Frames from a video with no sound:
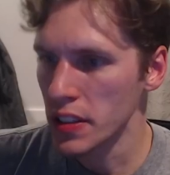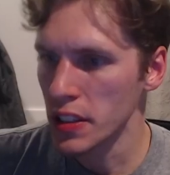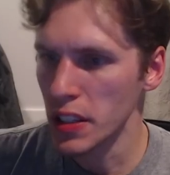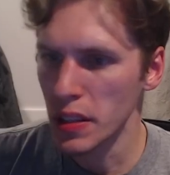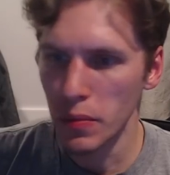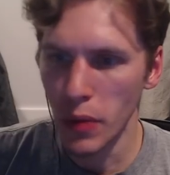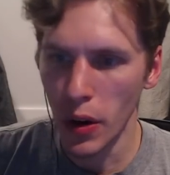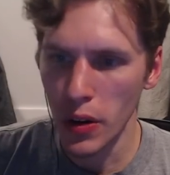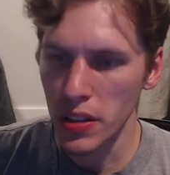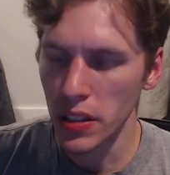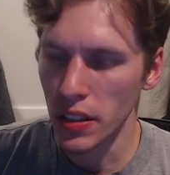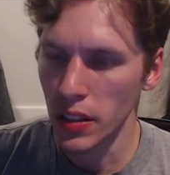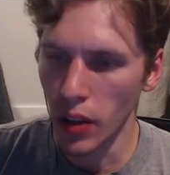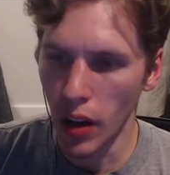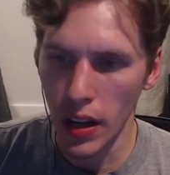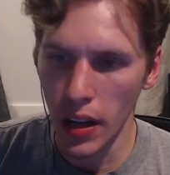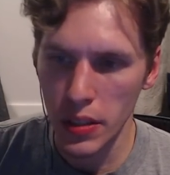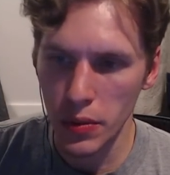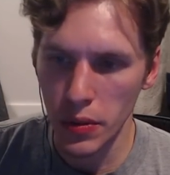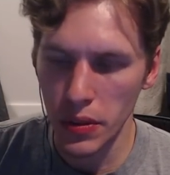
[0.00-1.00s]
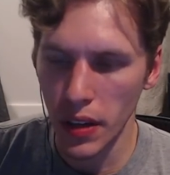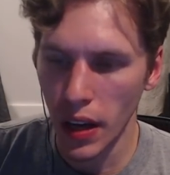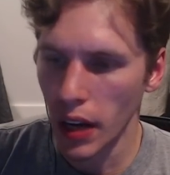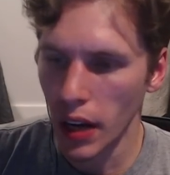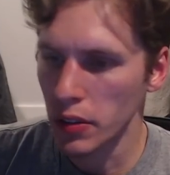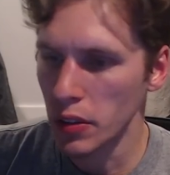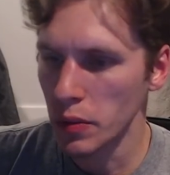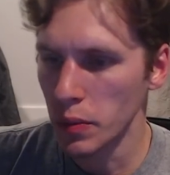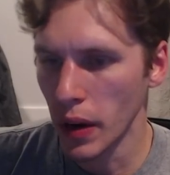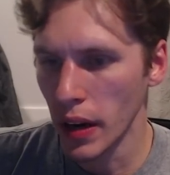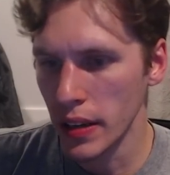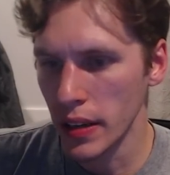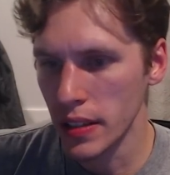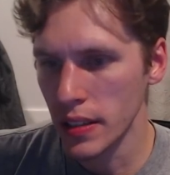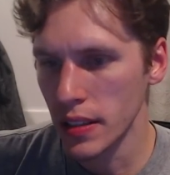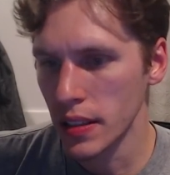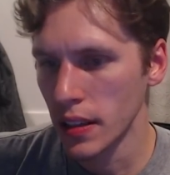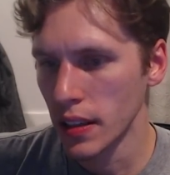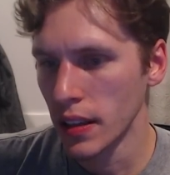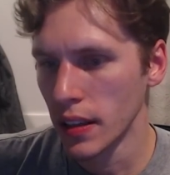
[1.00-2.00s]
mostly lost with the 100 bucks.
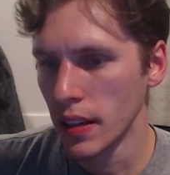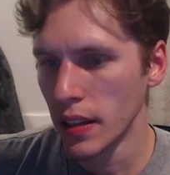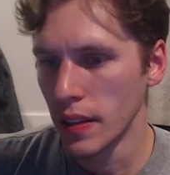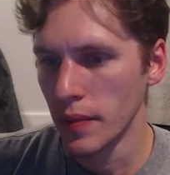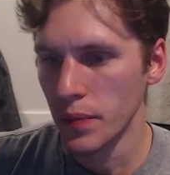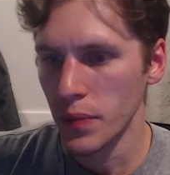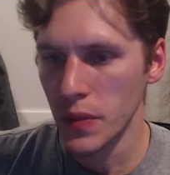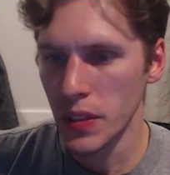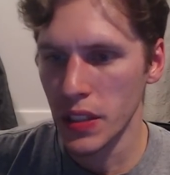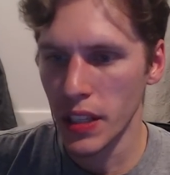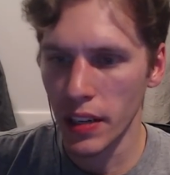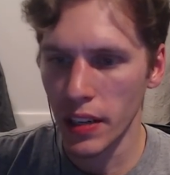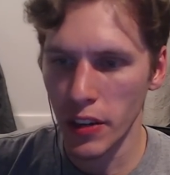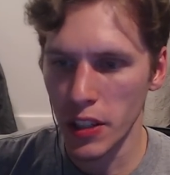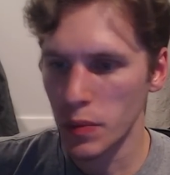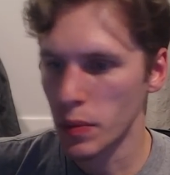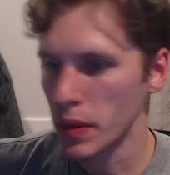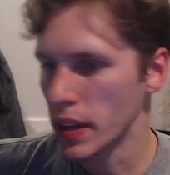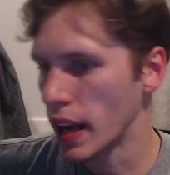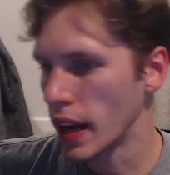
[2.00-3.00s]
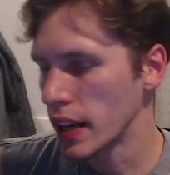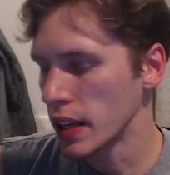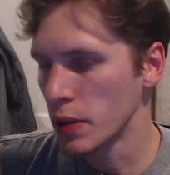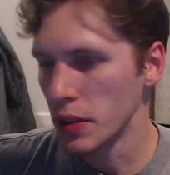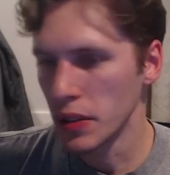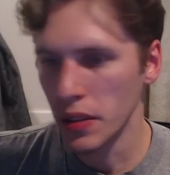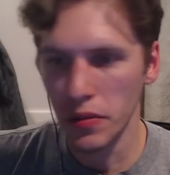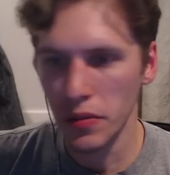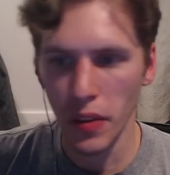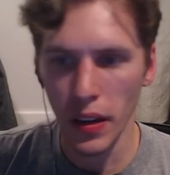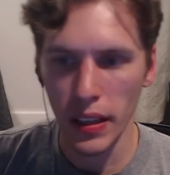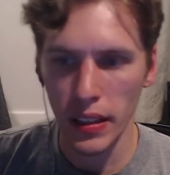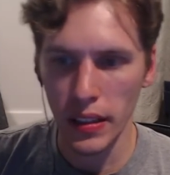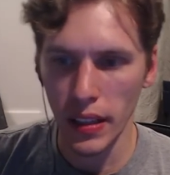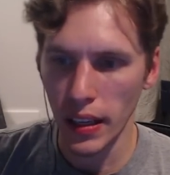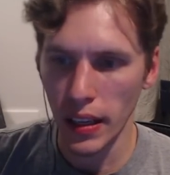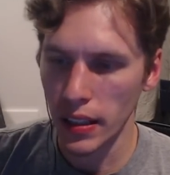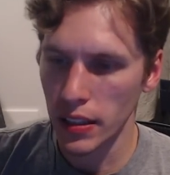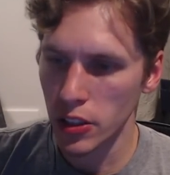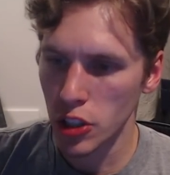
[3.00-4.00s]
Cigarette Spaghetti with the fucking,
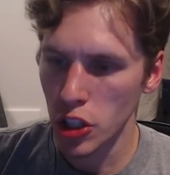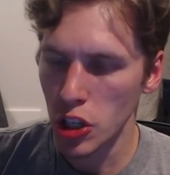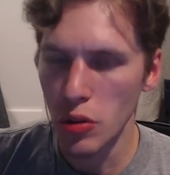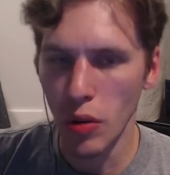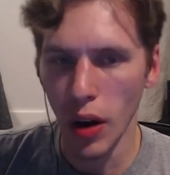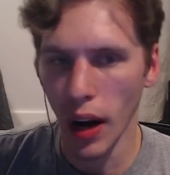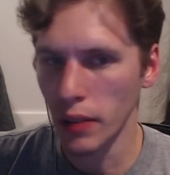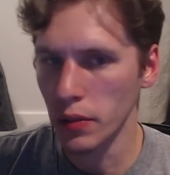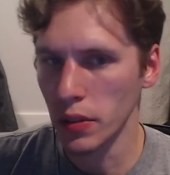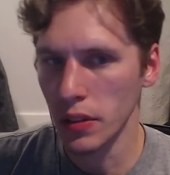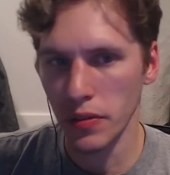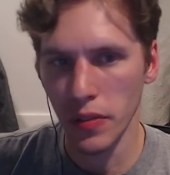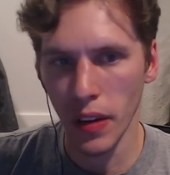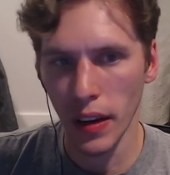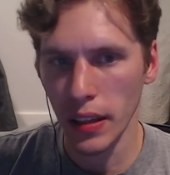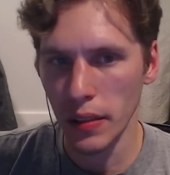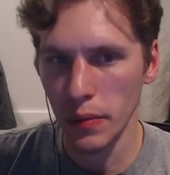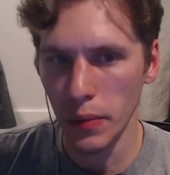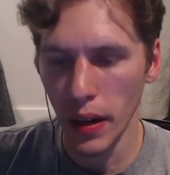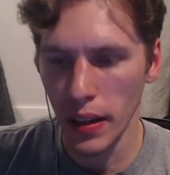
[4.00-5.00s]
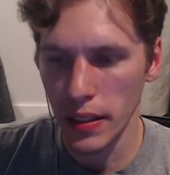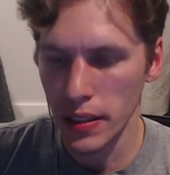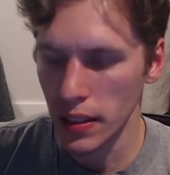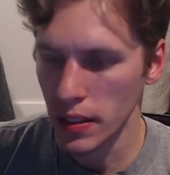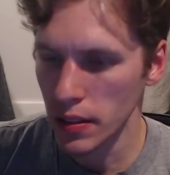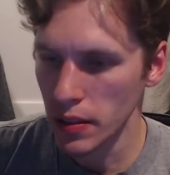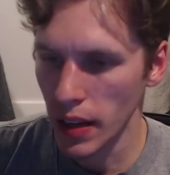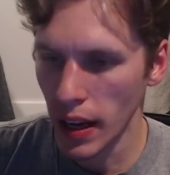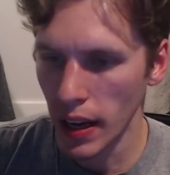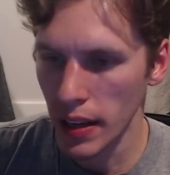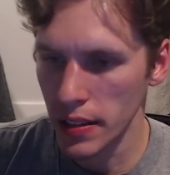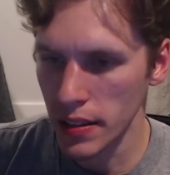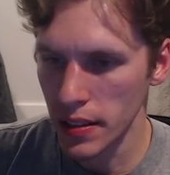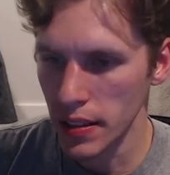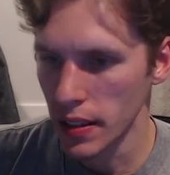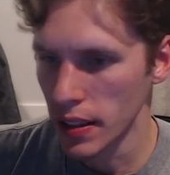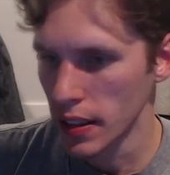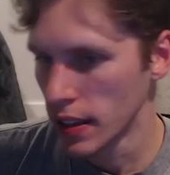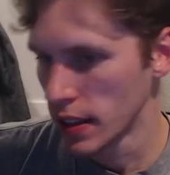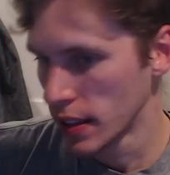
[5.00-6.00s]
like, 200 fucking bucks. Like, you guys,
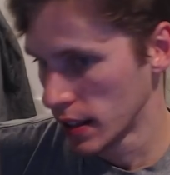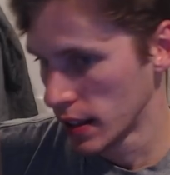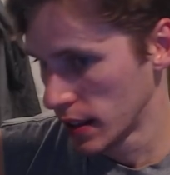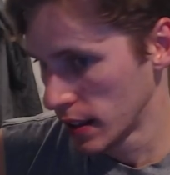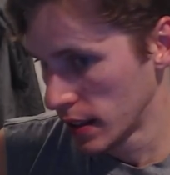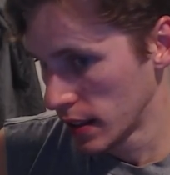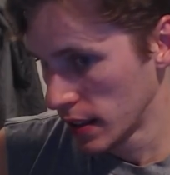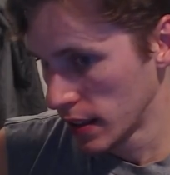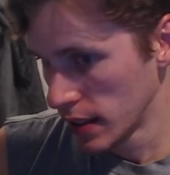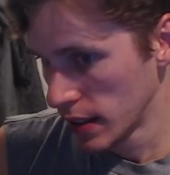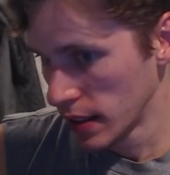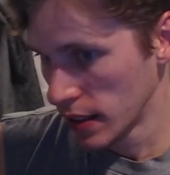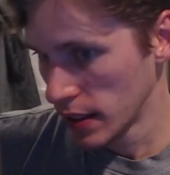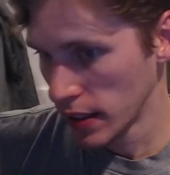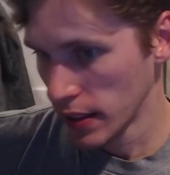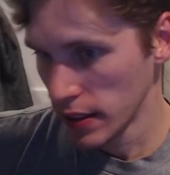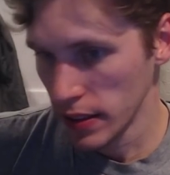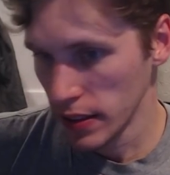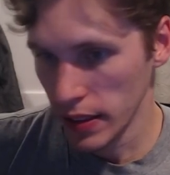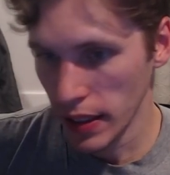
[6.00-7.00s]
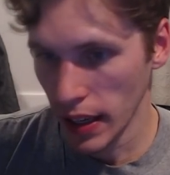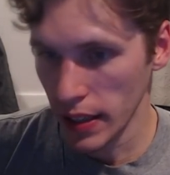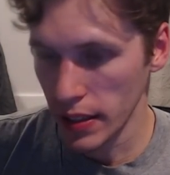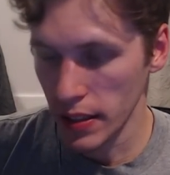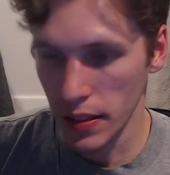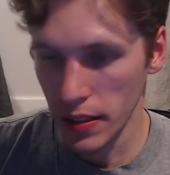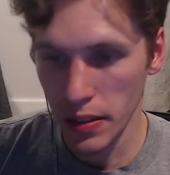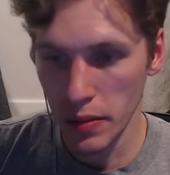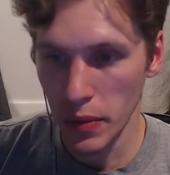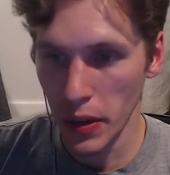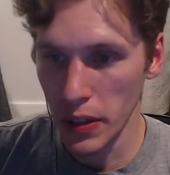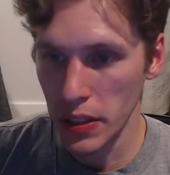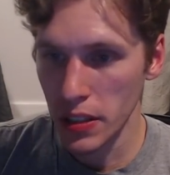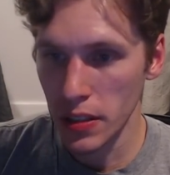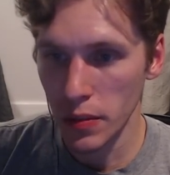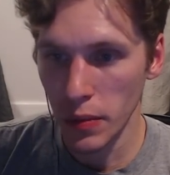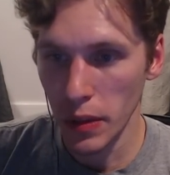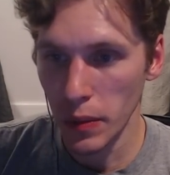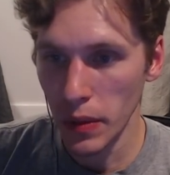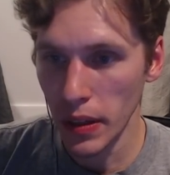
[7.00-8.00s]
you guys are too much to
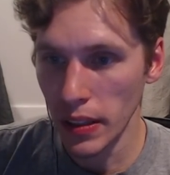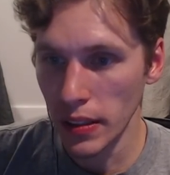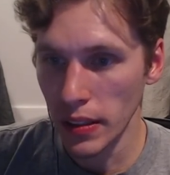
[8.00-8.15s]
me, man.